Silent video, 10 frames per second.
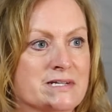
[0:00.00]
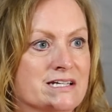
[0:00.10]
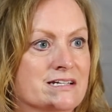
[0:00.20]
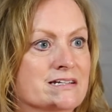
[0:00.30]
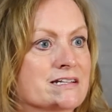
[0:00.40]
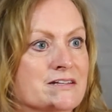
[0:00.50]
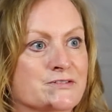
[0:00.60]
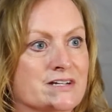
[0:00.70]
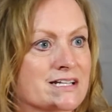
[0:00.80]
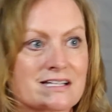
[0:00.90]
be in the
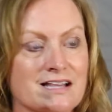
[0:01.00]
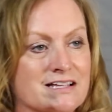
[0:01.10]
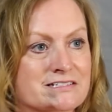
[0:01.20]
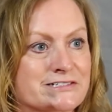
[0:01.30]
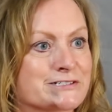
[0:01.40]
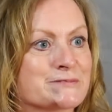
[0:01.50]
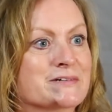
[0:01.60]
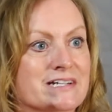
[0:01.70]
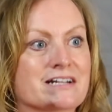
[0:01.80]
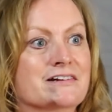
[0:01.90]
front of the classroom,
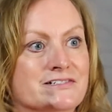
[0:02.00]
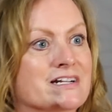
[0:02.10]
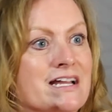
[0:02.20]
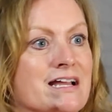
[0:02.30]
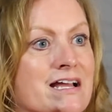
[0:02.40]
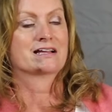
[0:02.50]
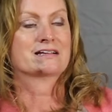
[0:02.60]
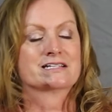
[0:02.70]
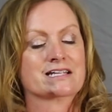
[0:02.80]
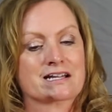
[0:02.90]
or, you know,
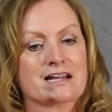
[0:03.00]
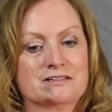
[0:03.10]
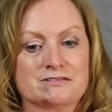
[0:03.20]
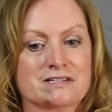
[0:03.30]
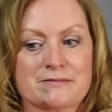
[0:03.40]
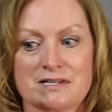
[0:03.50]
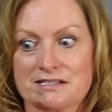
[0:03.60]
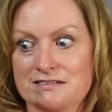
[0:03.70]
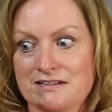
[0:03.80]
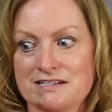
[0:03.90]
as I got older, I'm
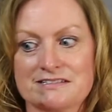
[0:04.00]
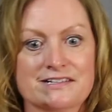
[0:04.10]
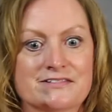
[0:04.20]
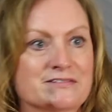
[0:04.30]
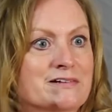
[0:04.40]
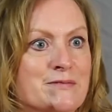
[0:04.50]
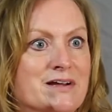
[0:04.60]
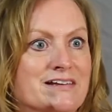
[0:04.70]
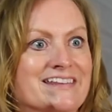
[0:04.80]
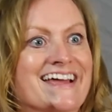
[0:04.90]
like, oh, I don't know
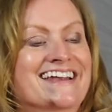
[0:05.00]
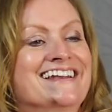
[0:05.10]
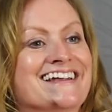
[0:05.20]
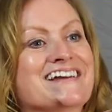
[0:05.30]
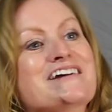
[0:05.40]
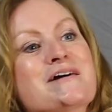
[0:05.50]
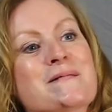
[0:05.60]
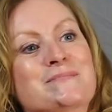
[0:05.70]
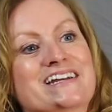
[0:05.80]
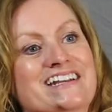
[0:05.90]
about all that.
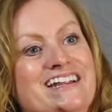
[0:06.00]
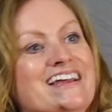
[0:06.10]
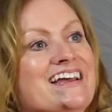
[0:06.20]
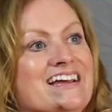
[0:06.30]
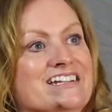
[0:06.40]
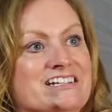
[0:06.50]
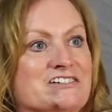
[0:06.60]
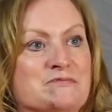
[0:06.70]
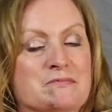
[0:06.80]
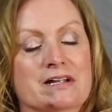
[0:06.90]
But, you
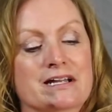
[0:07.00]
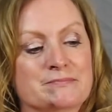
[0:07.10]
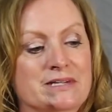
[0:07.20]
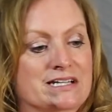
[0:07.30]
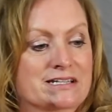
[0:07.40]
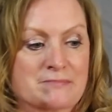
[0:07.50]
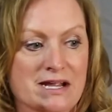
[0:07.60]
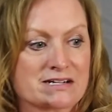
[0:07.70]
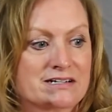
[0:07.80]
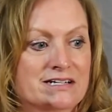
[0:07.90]
know, being in the
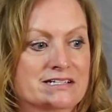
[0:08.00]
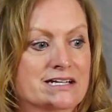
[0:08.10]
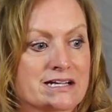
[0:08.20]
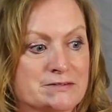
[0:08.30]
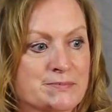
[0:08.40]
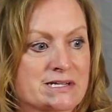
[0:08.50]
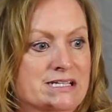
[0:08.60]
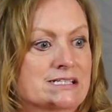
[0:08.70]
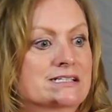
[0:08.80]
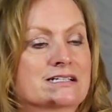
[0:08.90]
background and
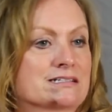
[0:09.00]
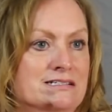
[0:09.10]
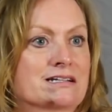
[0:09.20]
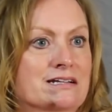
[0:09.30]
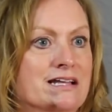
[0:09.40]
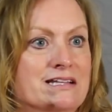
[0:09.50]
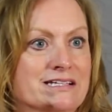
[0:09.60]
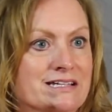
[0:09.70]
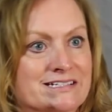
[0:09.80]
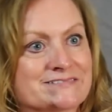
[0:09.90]
helping, I
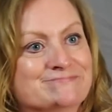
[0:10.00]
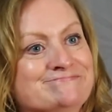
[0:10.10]
like that.